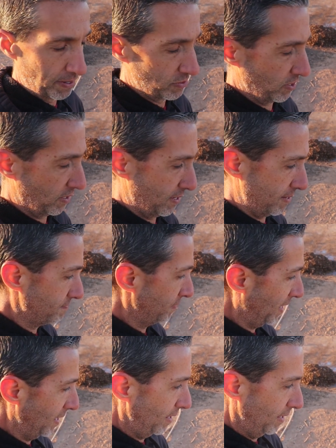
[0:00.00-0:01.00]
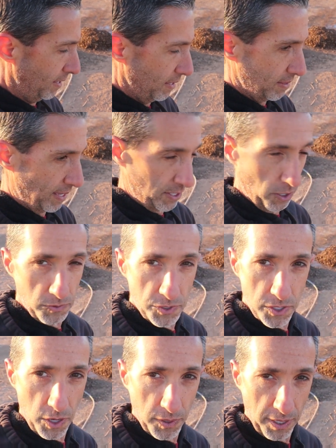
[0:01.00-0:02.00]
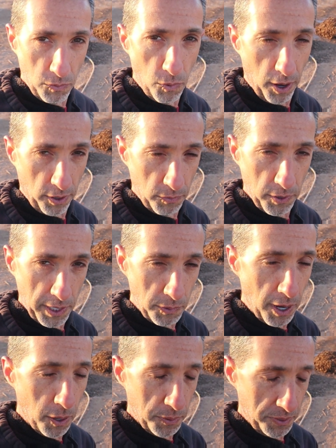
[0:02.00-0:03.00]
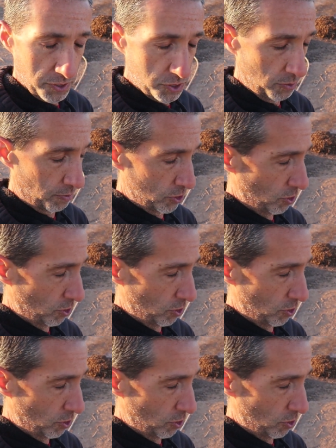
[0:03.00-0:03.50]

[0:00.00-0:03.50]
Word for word: Basically, they don't soak in water really well when they're super